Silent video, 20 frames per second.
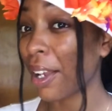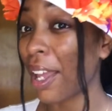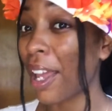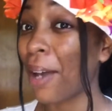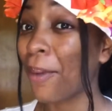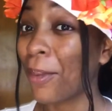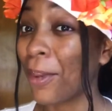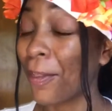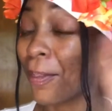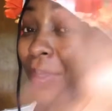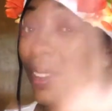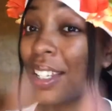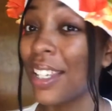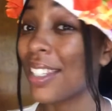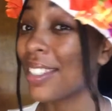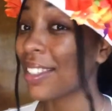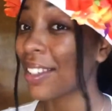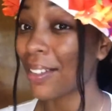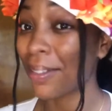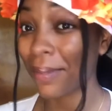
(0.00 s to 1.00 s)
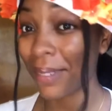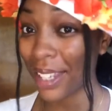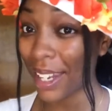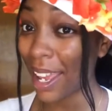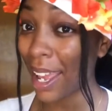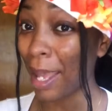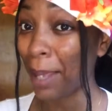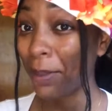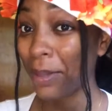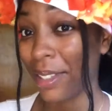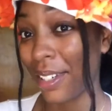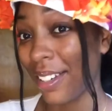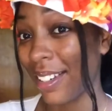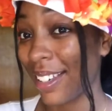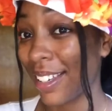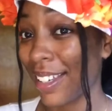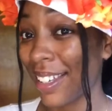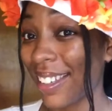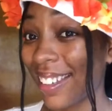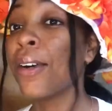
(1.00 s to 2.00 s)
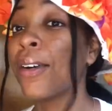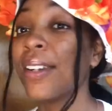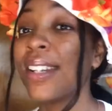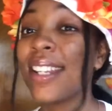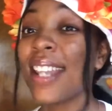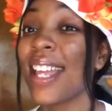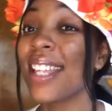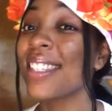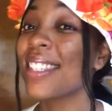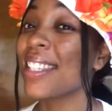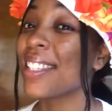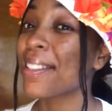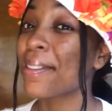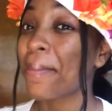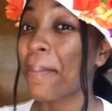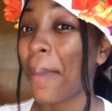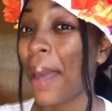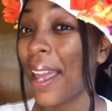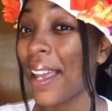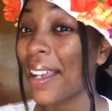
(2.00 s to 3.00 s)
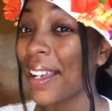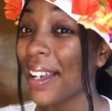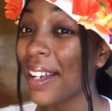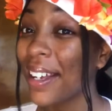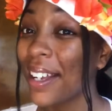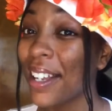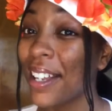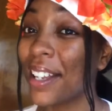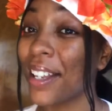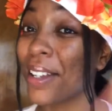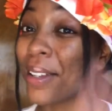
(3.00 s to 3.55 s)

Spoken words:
and it's gonna be that, period. Next is makeup.